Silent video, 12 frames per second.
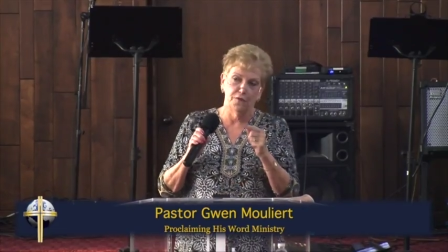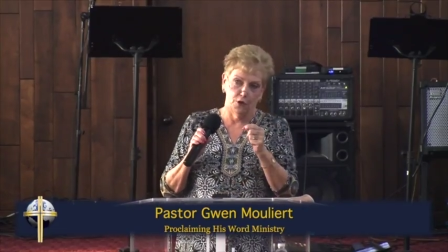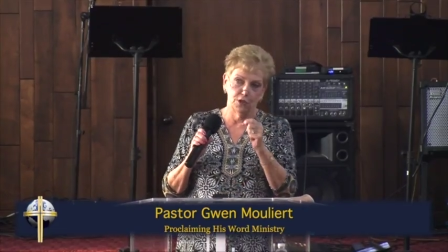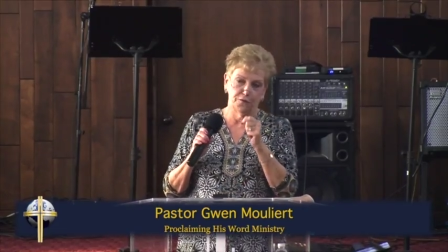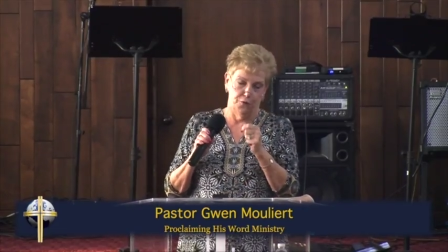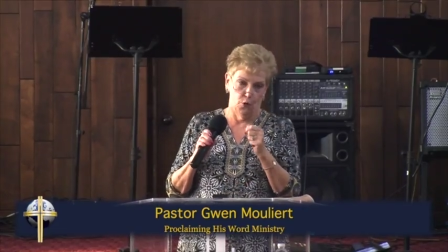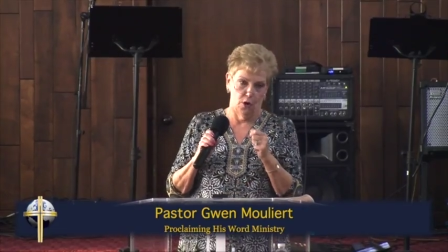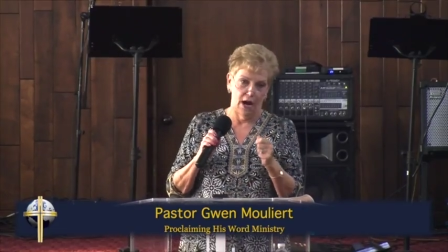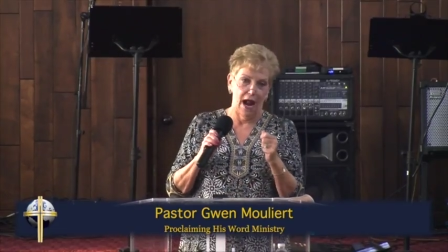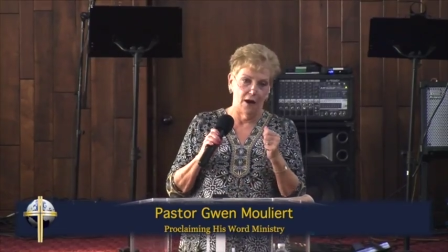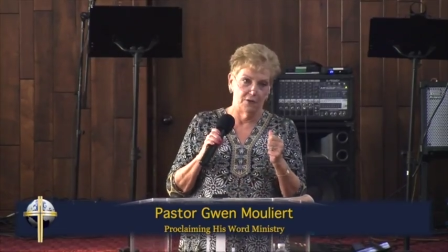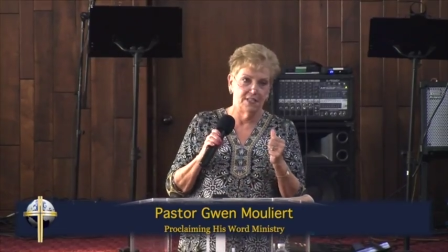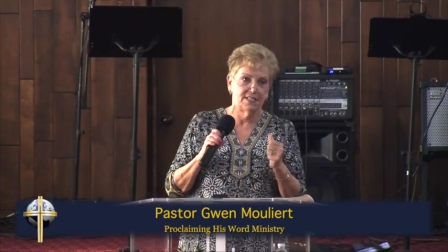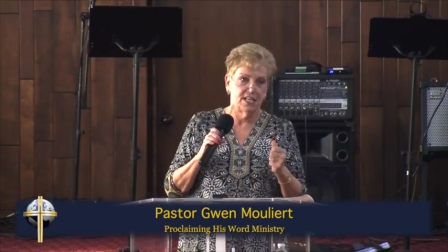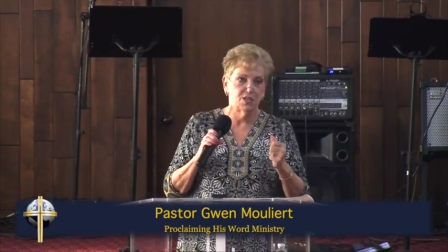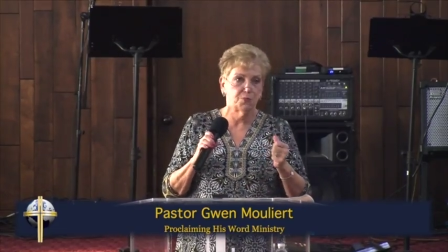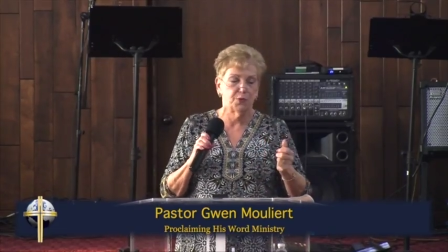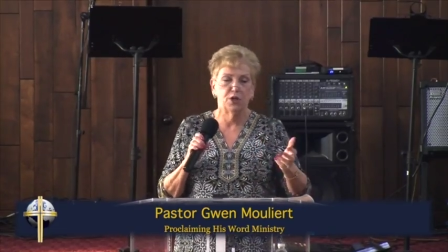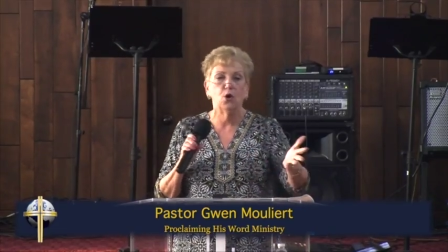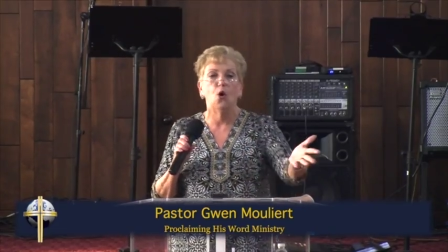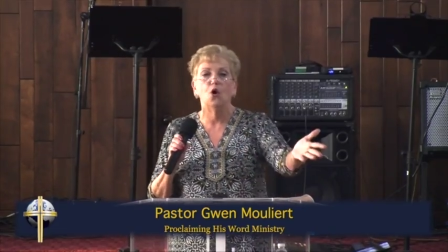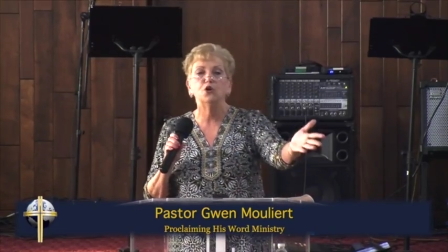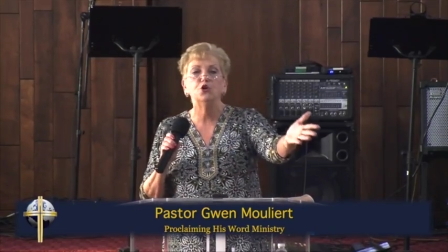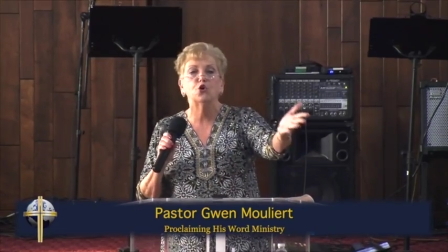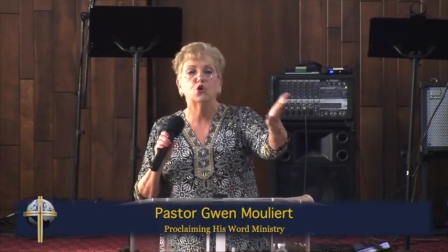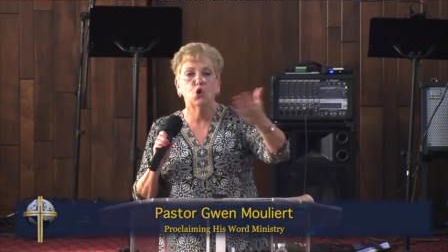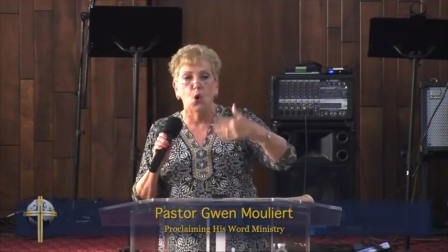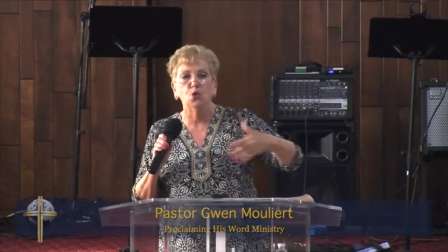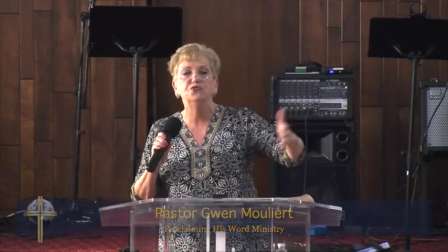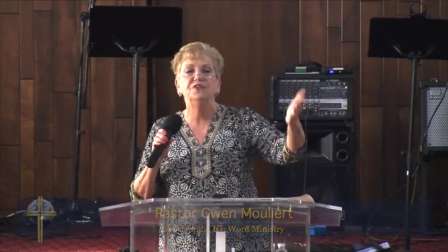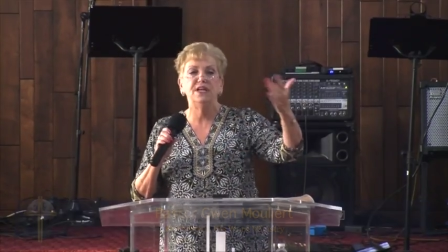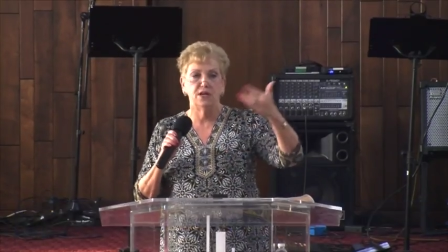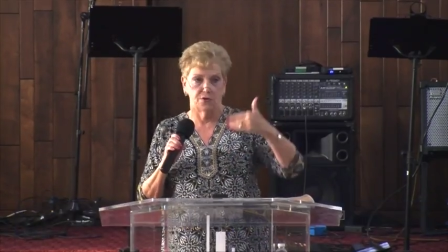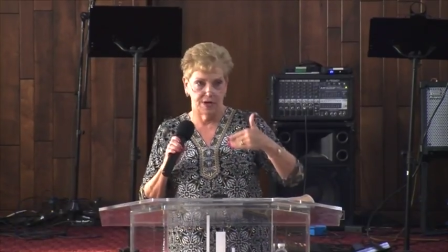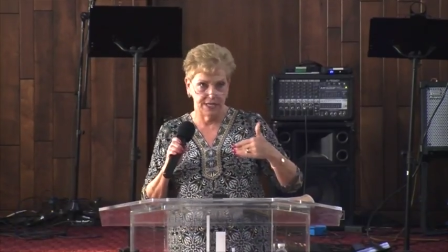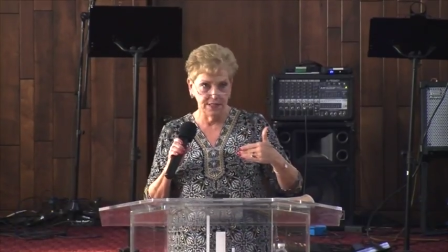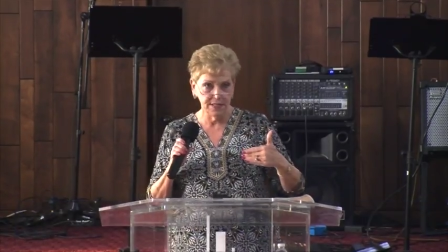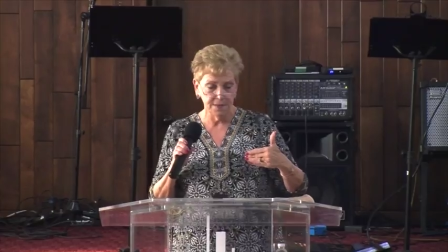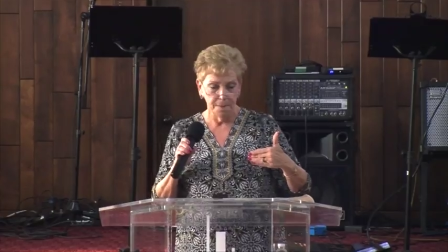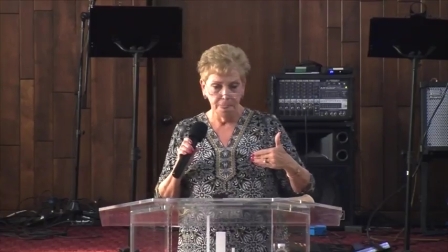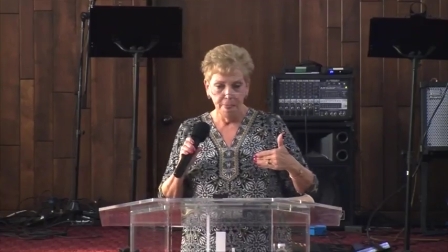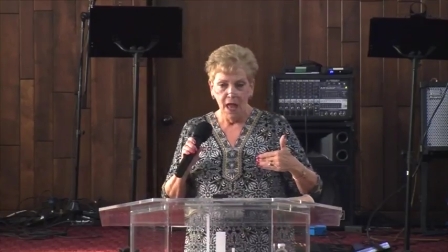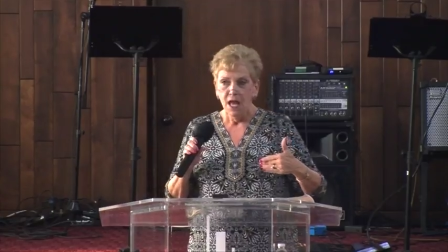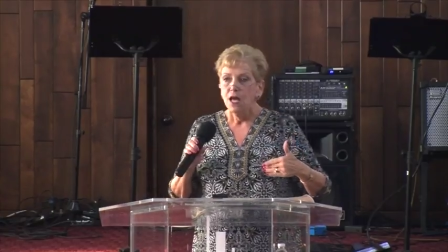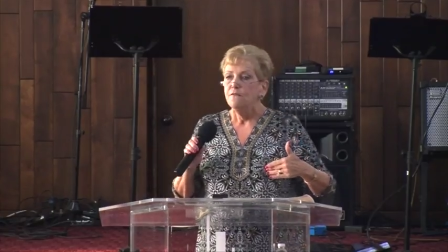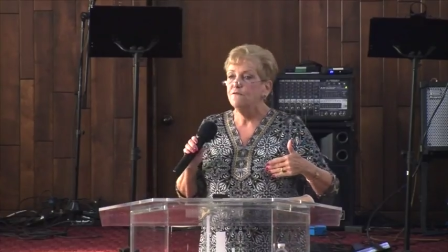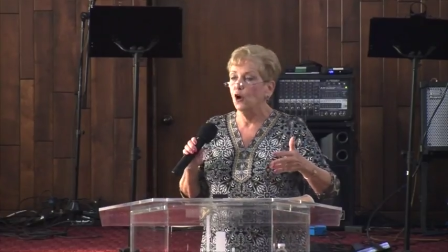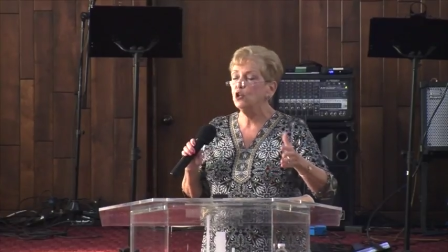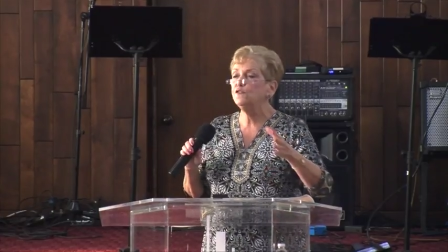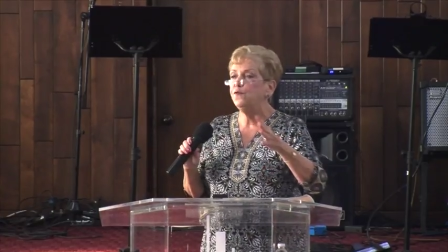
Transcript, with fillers: verse 4, Aaron says, says, Bring all your golden earrings. Verse